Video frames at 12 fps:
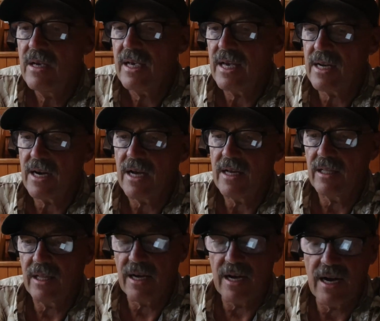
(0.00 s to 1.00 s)
And
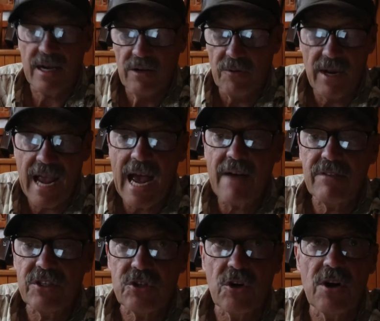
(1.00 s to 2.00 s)
I don't have a
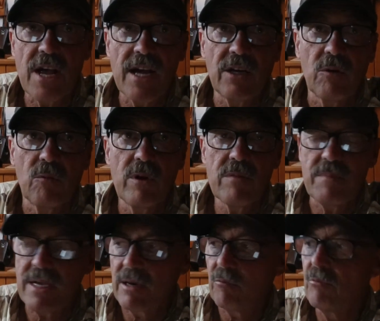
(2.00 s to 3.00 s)
stern anchor with
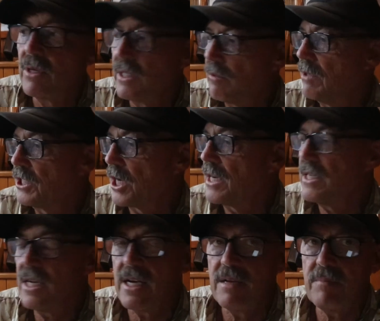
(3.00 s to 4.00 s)
me. I really wish I
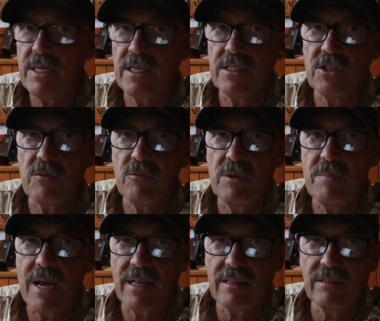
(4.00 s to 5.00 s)
did, because it would
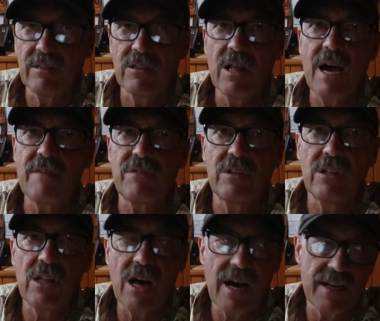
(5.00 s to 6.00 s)
make life a
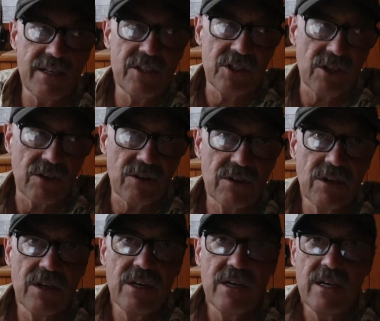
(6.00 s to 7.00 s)
lot easier
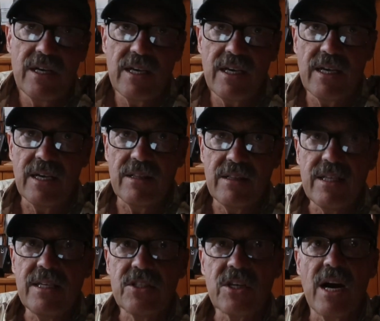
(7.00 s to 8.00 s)
in
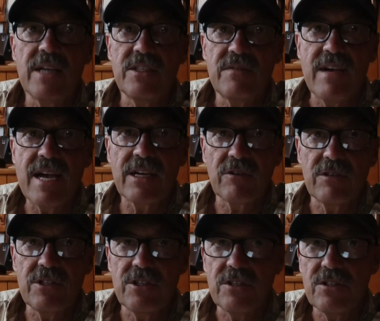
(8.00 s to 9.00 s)
these kinds of
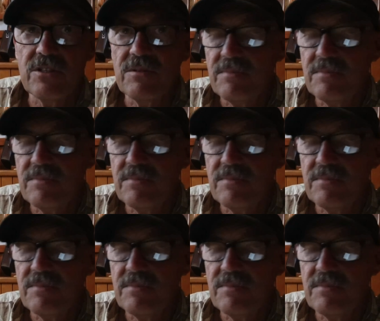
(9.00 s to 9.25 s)
anchorages.